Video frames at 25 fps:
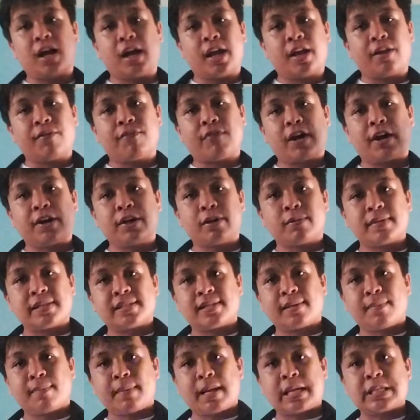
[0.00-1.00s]

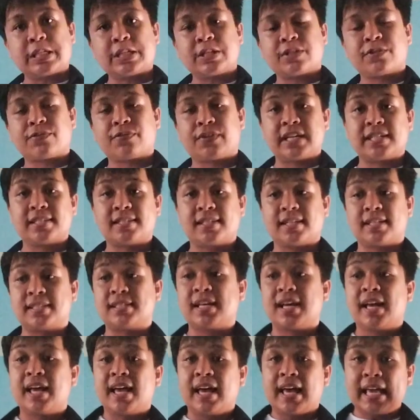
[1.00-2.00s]
environment sa mesosphere,
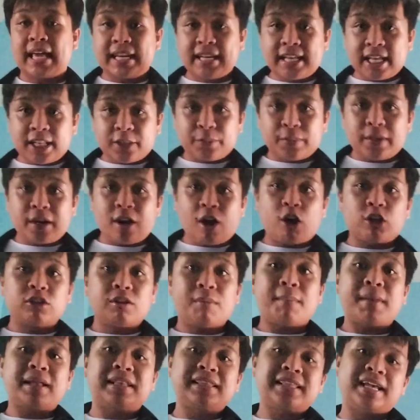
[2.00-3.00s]
and that will
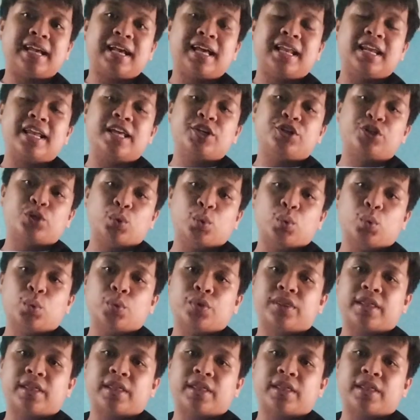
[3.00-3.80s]
automatically do